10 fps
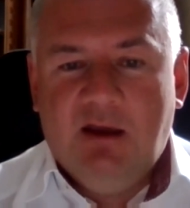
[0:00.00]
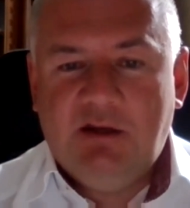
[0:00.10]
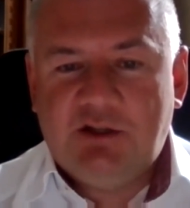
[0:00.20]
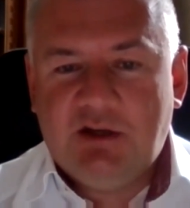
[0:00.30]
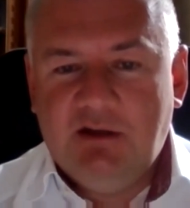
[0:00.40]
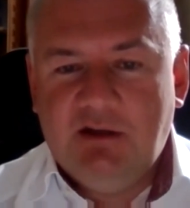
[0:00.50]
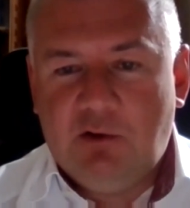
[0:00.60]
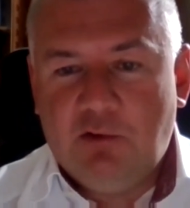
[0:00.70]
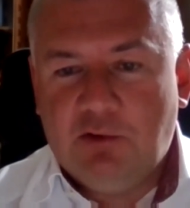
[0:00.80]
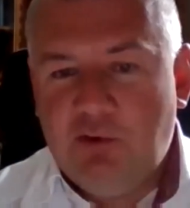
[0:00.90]
It
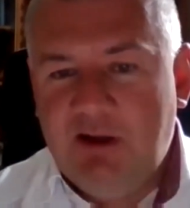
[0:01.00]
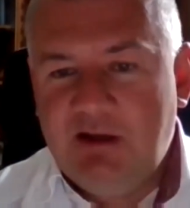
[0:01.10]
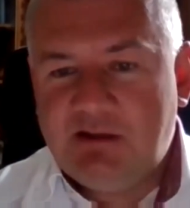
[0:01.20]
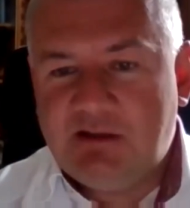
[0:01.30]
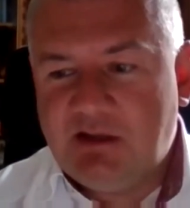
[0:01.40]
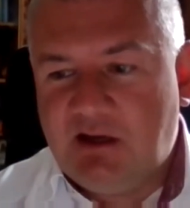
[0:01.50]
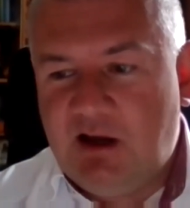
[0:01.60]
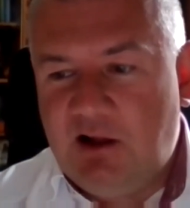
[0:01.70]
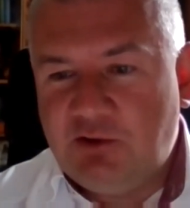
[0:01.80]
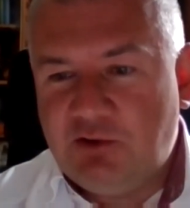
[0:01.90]
inculcates the
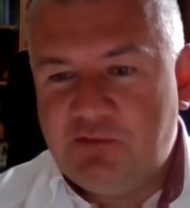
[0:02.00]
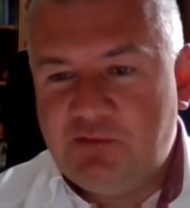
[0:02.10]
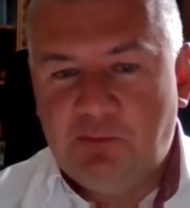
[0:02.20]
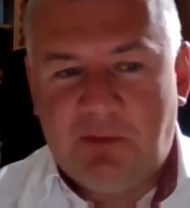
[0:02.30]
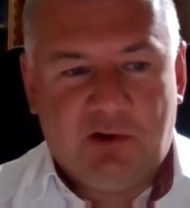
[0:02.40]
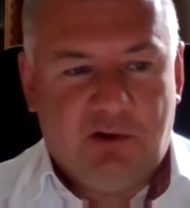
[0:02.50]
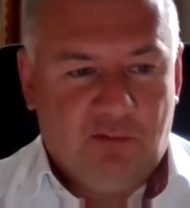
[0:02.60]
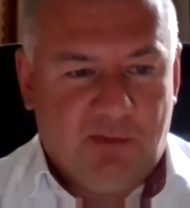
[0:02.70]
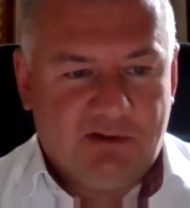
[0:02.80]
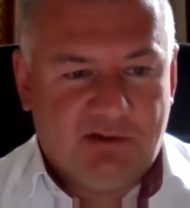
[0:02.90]
cult of
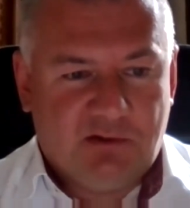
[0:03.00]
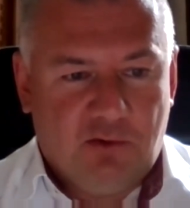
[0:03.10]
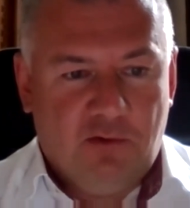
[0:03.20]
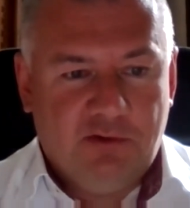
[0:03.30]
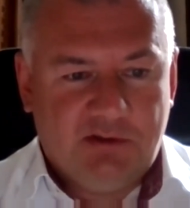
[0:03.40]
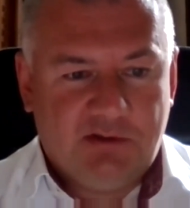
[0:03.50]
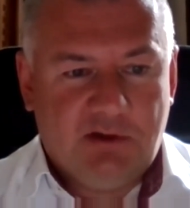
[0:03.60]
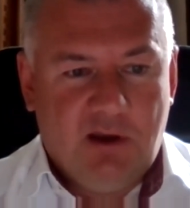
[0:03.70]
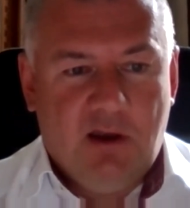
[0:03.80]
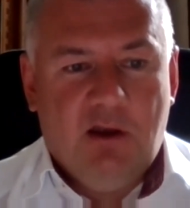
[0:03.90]
superhumans,
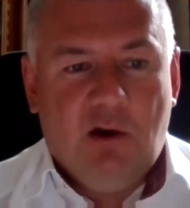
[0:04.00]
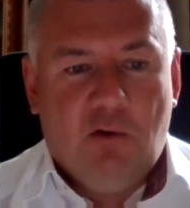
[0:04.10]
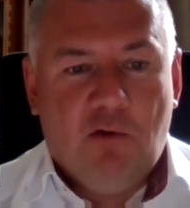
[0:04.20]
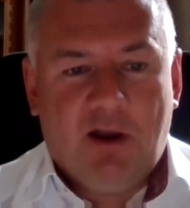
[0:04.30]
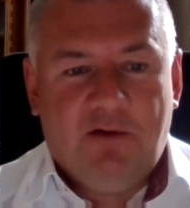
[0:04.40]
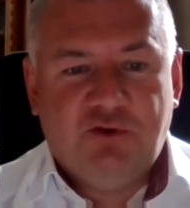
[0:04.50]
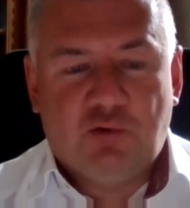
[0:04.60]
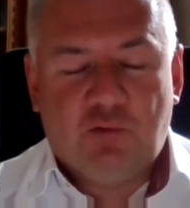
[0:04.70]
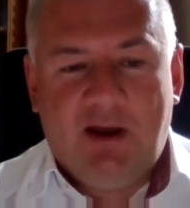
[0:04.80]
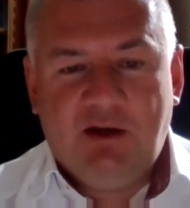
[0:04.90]
gods who have
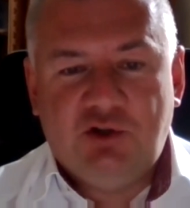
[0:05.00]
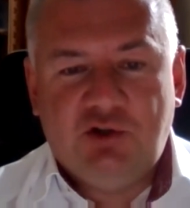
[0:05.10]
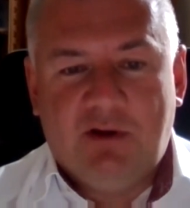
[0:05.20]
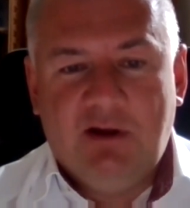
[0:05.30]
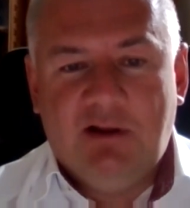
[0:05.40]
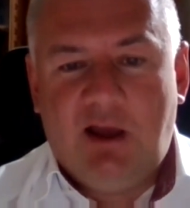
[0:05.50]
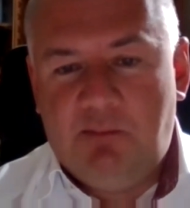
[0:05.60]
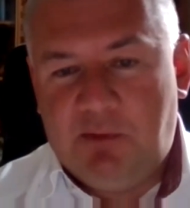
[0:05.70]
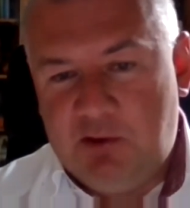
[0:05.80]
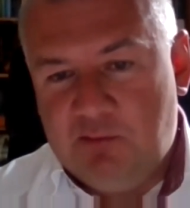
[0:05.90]
the right to kill
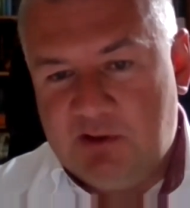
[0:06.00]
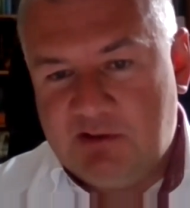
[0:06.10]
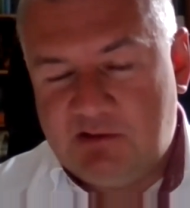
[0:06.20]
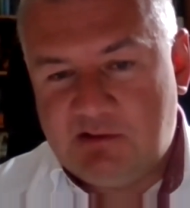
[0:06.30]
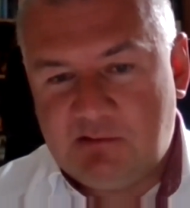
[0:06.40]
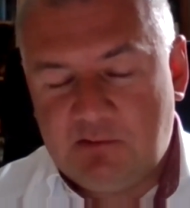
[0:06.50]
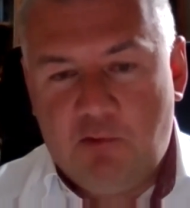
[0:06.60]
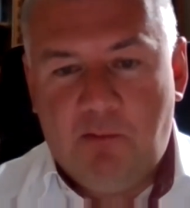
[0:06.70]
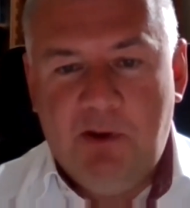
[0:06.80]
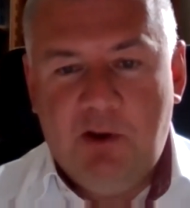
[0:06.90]
abhumans
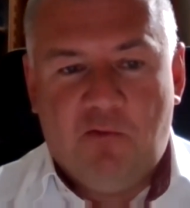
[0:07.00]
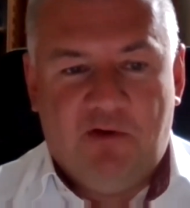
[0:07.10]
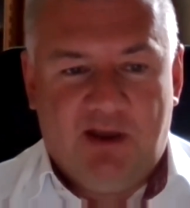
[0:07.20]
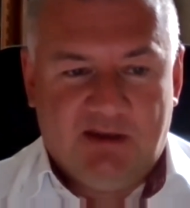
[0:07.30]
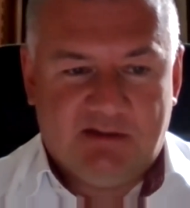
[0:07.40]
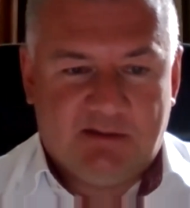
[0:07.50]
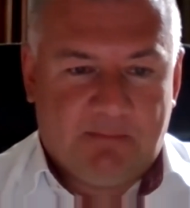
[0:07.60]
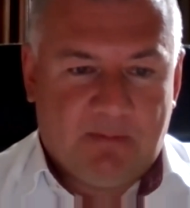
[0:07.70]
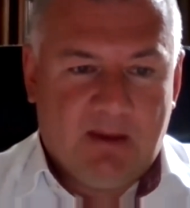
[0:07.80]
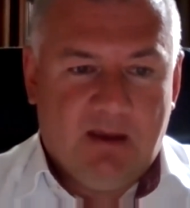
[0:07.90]
or bio-waste.
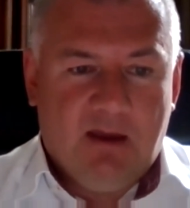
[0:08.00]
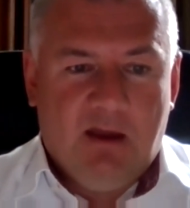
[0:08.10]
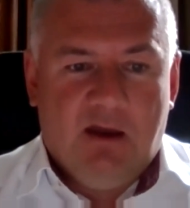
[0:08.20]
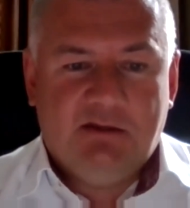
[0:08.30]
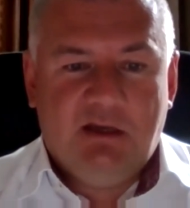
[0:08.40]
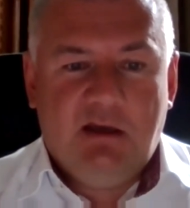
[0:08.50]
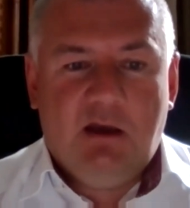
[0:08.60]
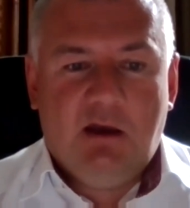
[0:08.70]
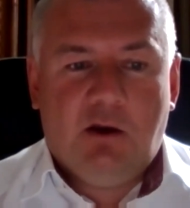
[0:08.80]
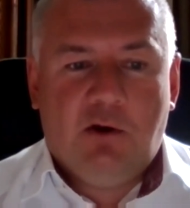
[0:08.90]

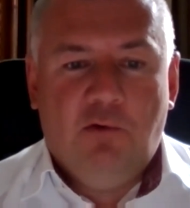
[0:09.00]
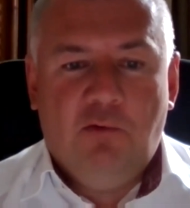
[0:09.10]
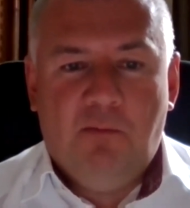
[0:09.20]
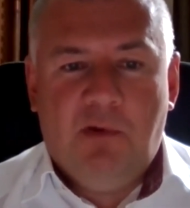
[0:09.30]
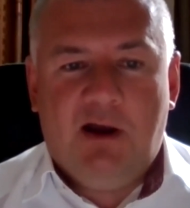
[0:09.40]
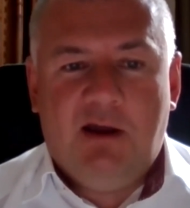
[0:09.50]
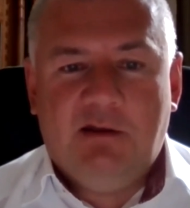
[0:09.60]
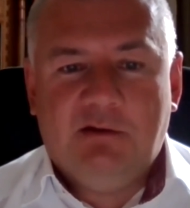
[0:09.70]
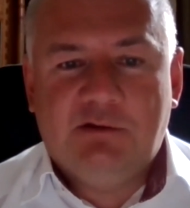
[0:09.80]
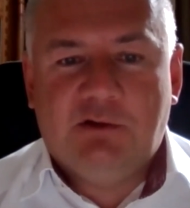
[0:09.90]
The
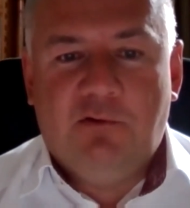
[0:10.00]
Columbine